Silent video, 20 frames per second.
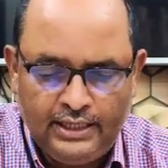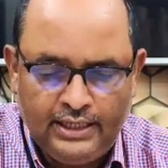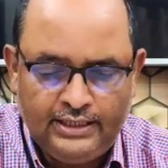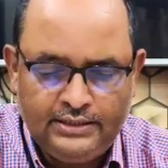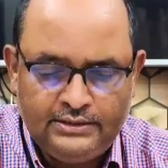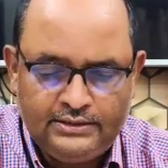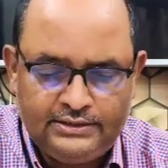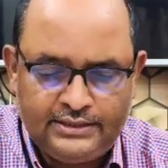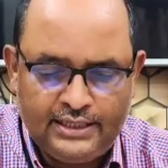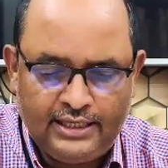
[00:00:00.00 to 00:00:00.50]

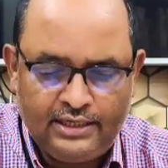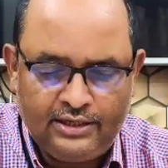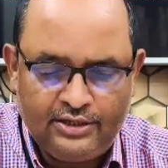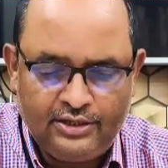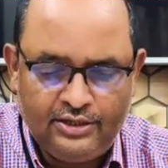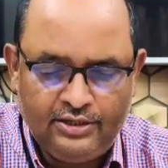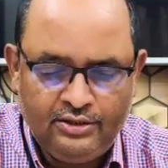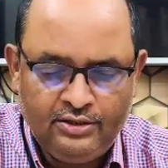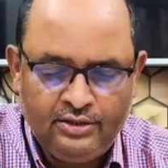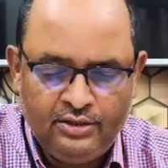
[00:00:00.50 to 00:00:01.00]
and
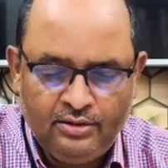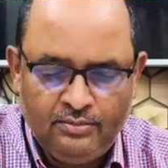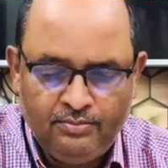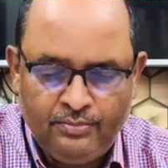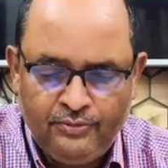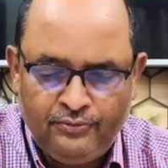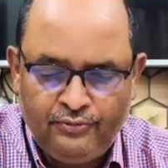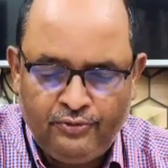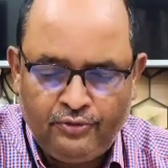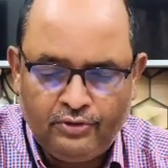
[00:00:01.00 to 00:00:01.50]
salary
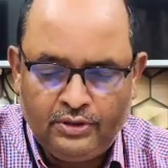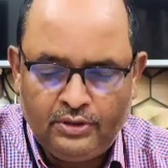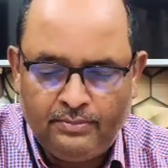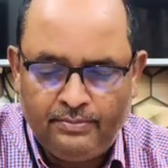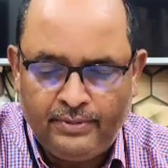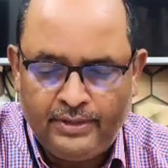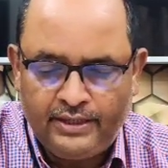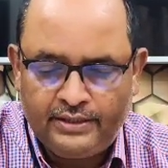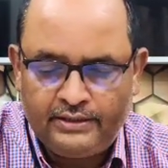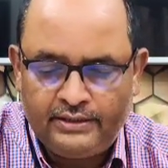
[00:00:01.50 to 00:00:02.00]
before the
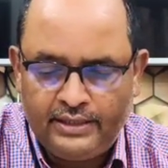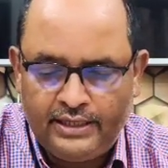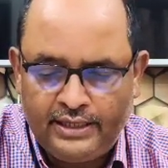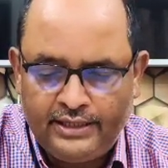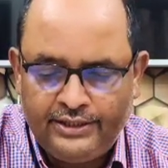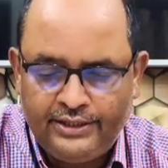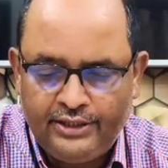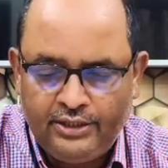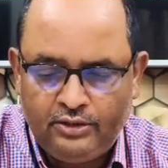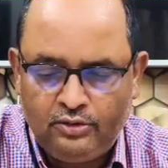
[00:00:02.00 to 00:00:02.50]
bank
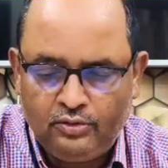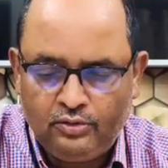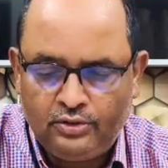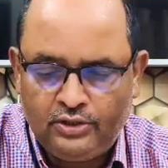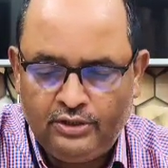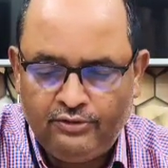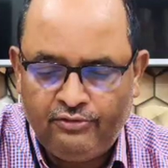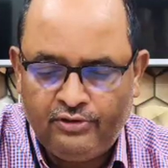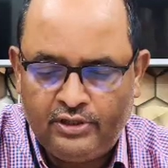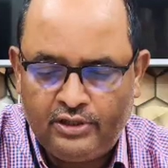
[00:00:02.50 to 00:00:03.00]
agreed to
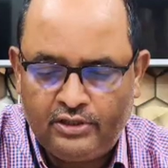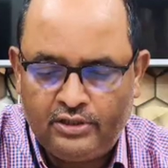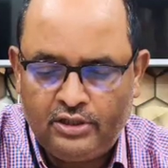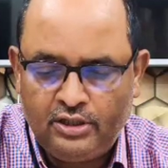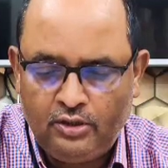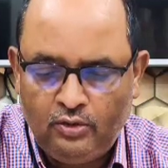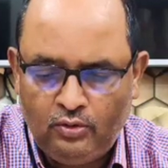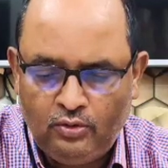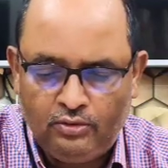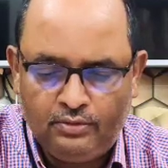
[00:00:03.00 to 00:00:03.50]
give her the
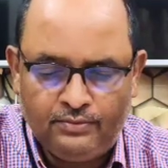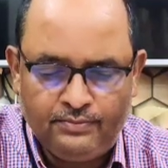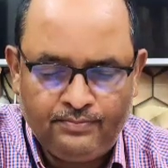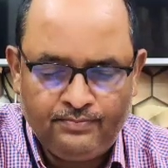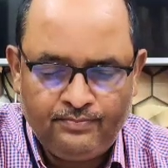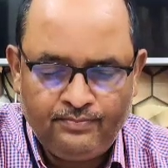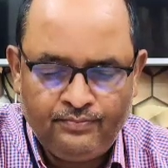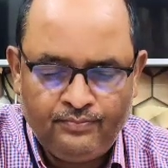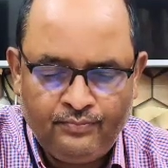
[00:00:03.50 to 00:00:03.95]
loan.